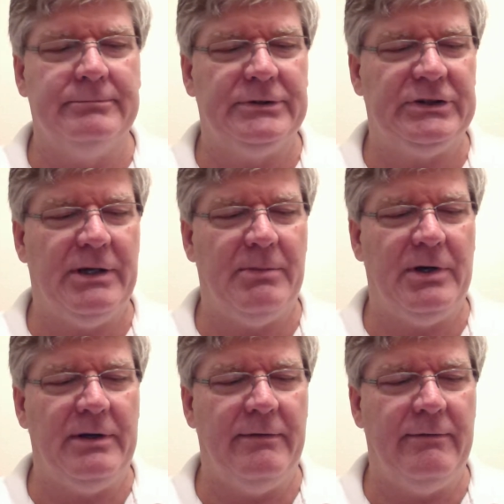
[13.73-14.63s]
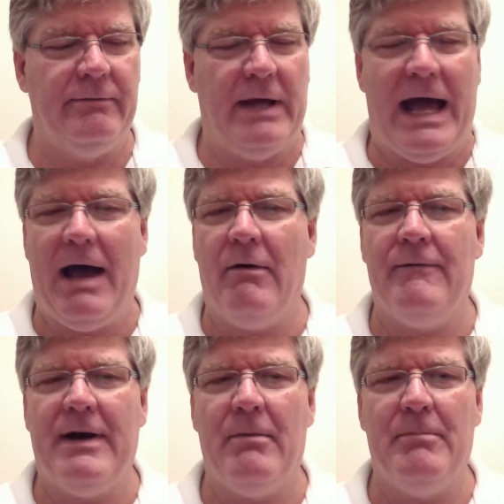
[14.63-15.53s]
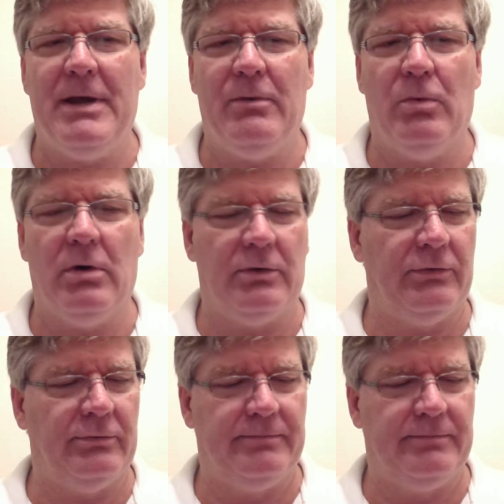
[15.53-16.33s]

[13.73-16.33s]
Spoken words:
summary of how a fountain pen works,